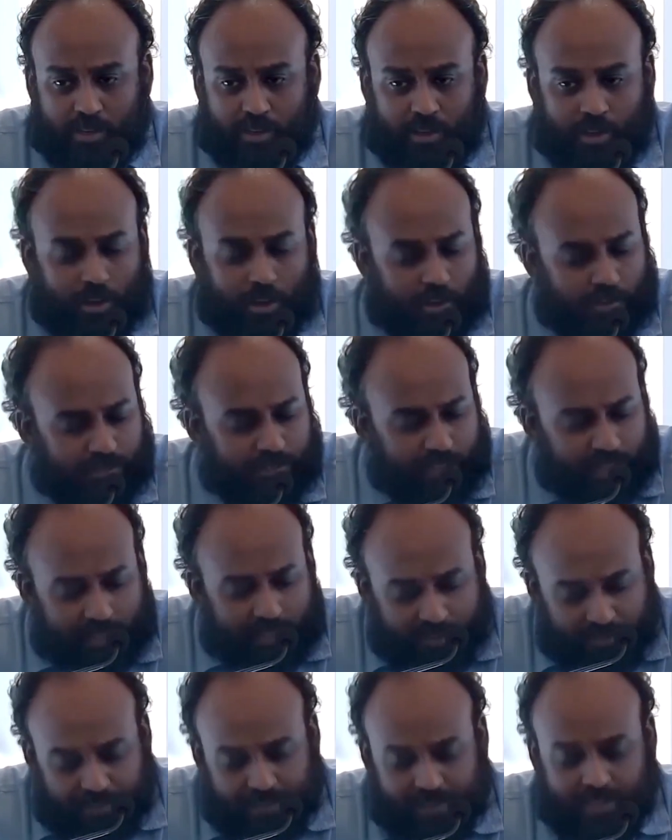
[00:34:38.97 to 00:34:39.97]
of the
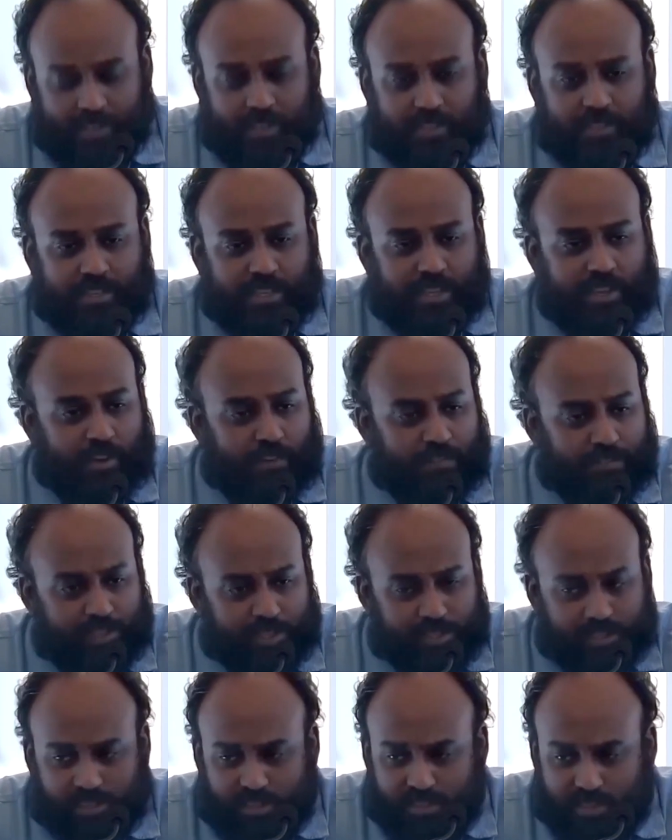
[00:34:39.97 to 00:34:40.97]
difficulty of the
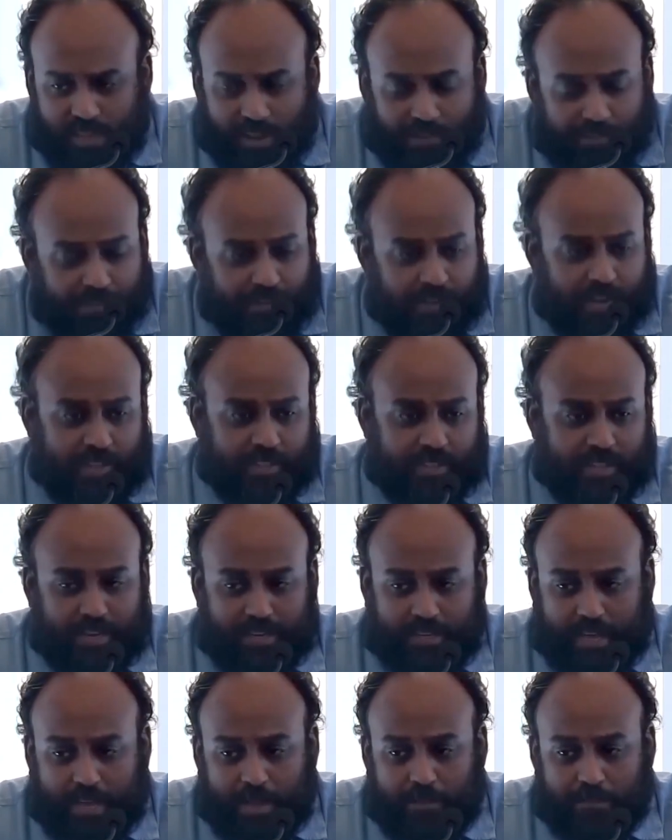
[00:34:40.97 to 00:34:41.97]
suffering
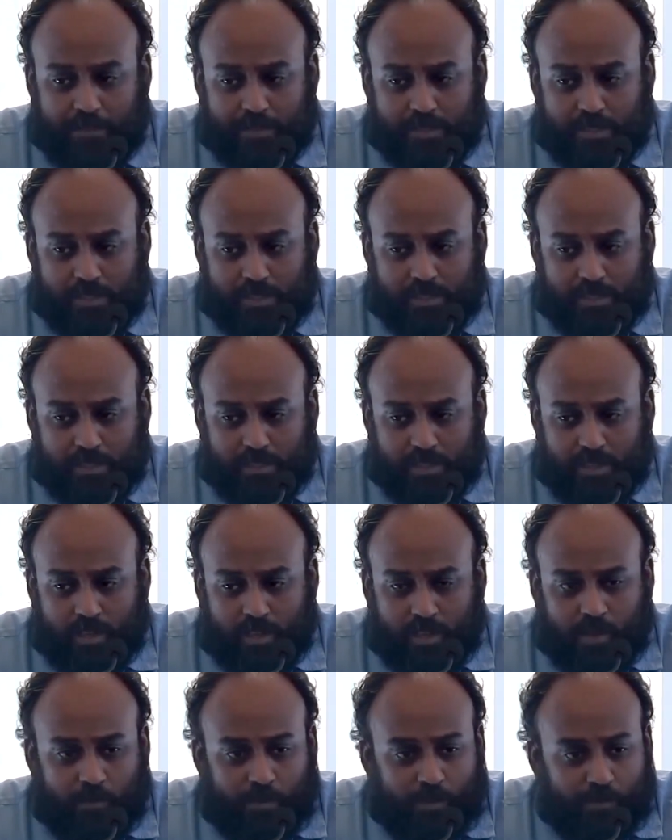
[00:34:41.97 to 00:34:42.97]
that comes
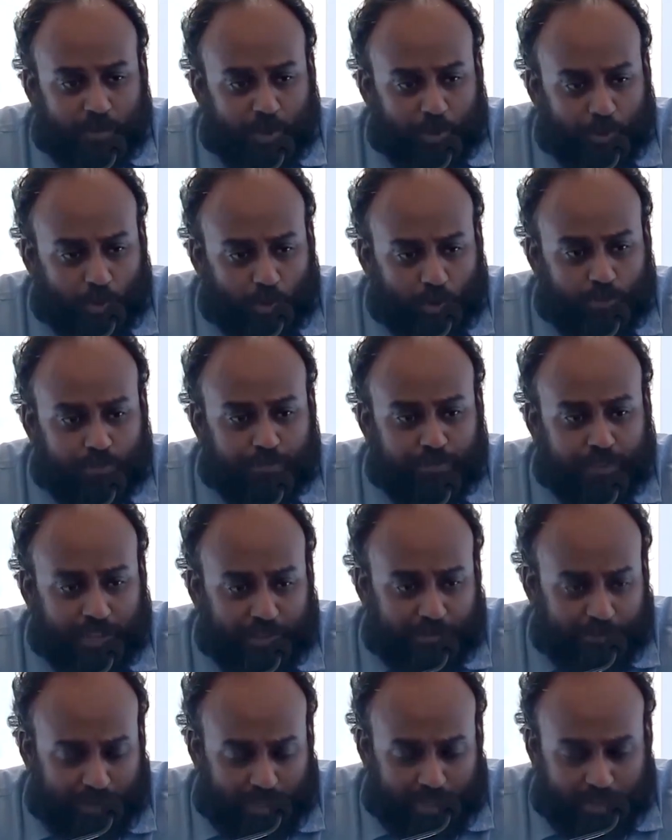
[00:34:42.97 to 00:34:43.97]
when we hold
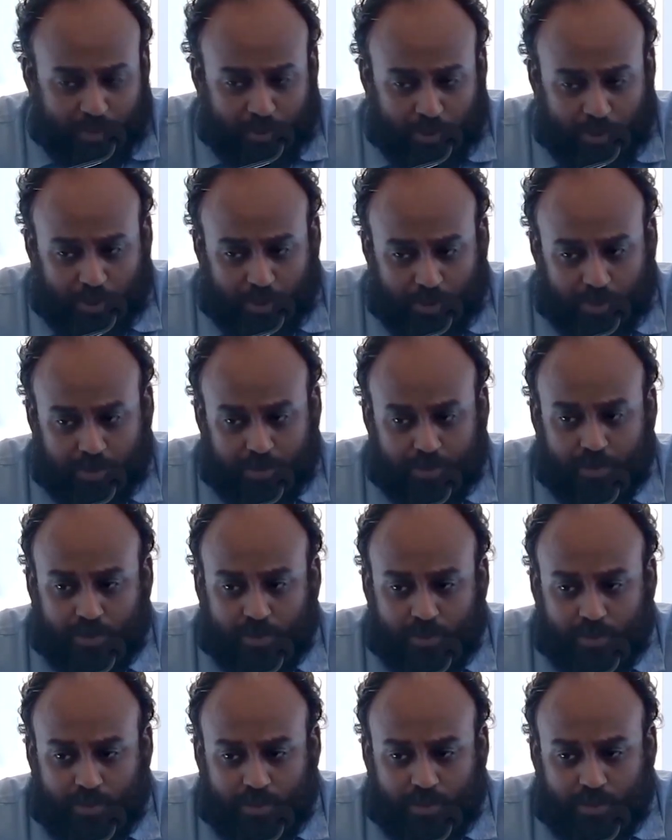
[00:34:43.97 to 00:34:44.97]
faithfully to you.
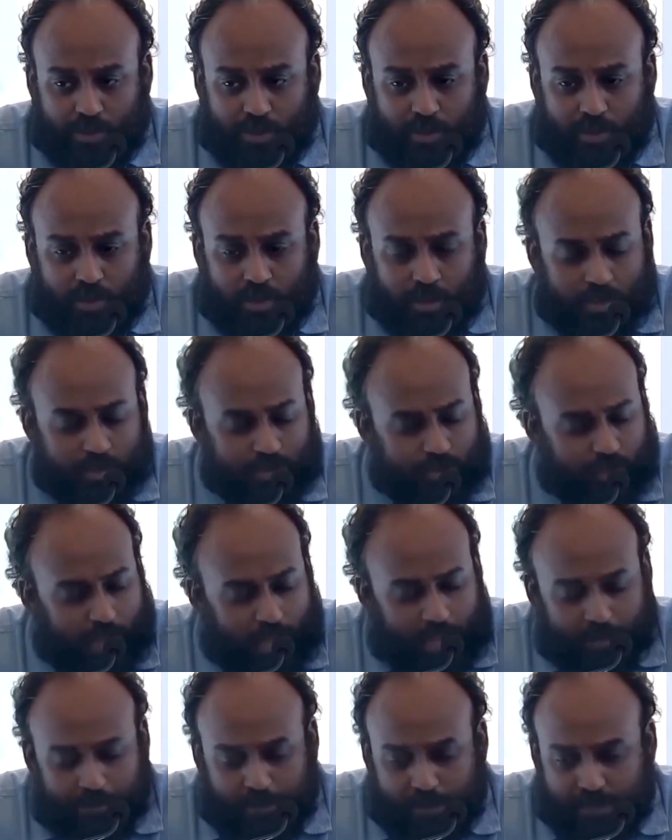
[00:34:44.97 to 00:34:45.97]
So
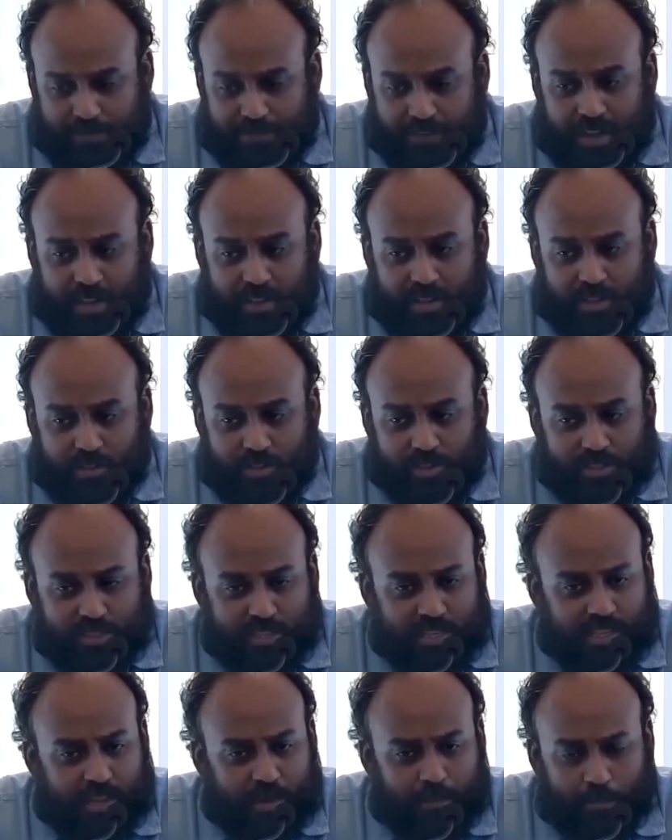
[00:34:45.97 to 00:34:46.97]
help us, Father, to
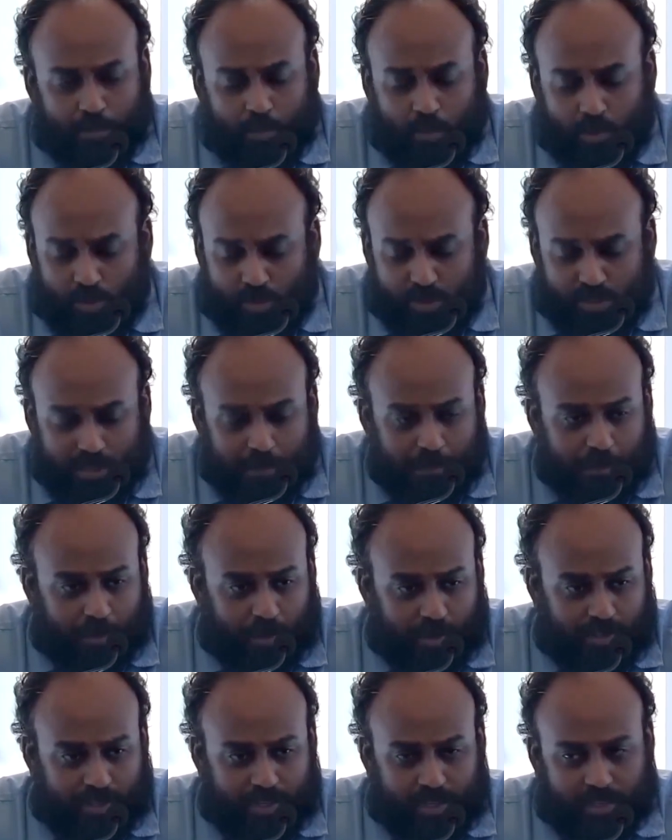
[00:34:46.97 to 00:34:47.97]
see that most
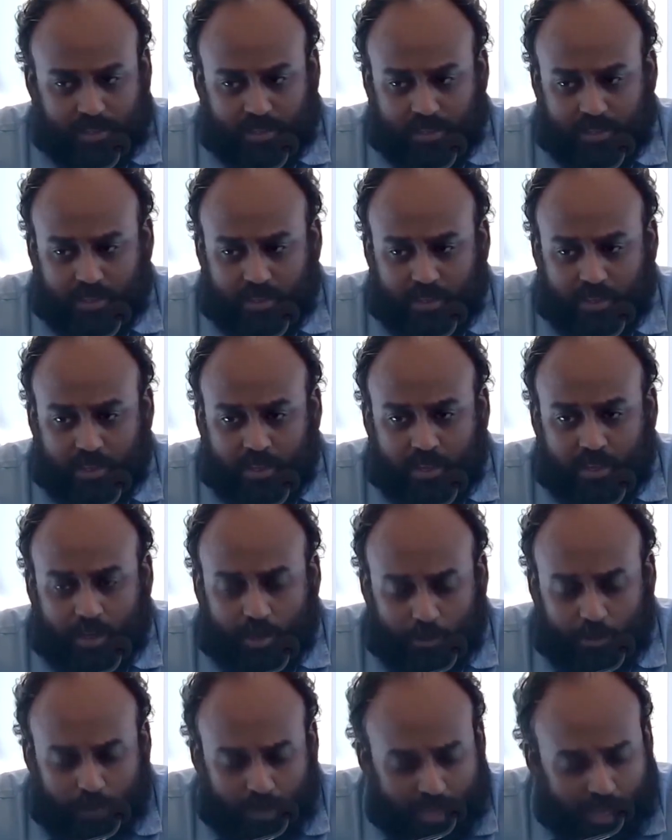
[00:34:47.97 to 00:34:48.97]
important,
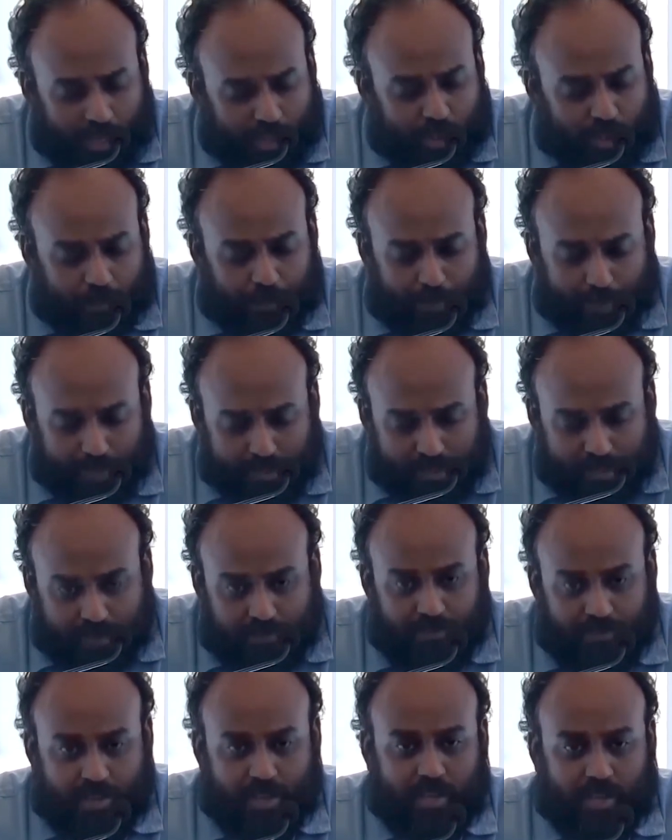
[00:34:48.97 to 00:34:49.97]
we are to
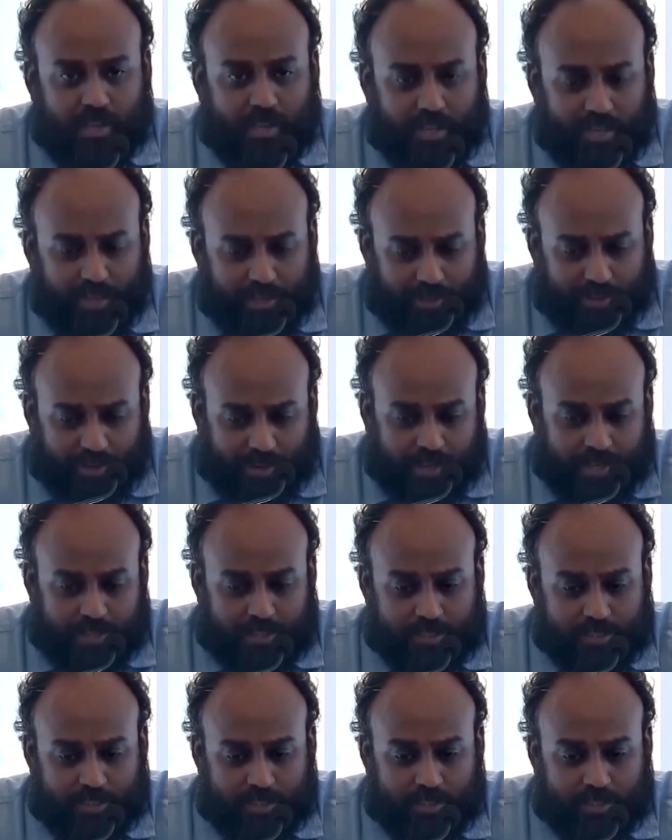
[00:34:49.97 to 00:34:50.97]
persevere in
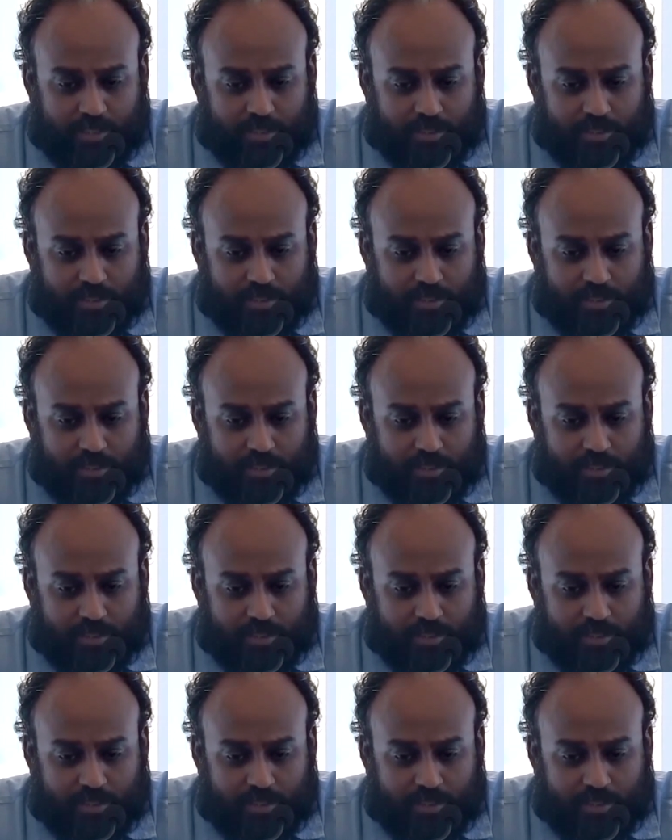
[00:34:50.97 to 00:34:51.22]
Christ